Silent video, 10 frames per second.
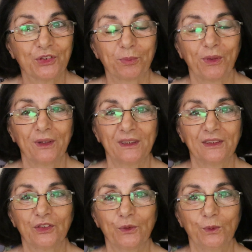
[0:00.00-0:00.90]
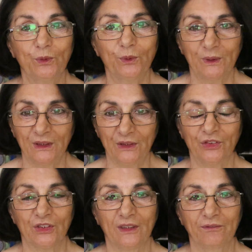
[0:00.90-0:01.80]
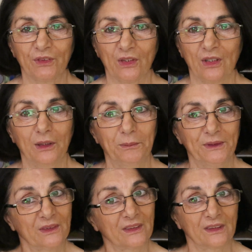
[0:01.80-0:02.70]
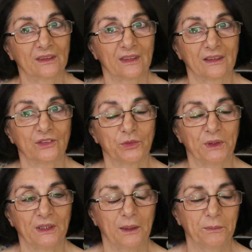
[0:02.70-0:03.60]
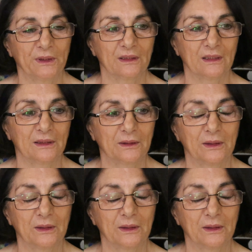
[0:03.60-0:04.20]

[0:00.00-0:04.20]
responding to each and every comment. I think that is becoming